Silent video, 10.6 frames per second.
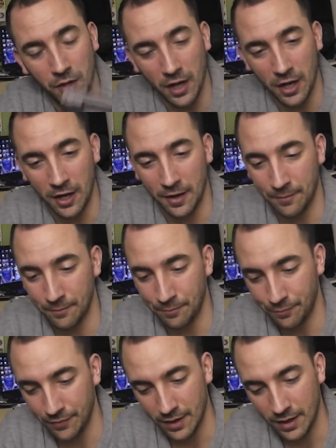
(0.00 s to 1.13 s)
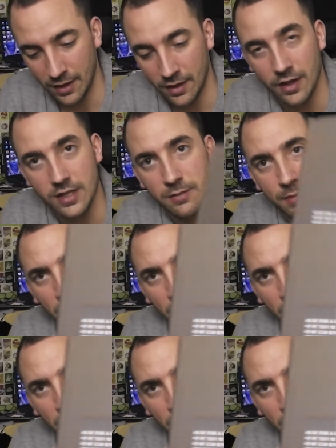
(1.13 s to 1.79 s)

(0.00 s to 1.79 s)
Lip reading: There's a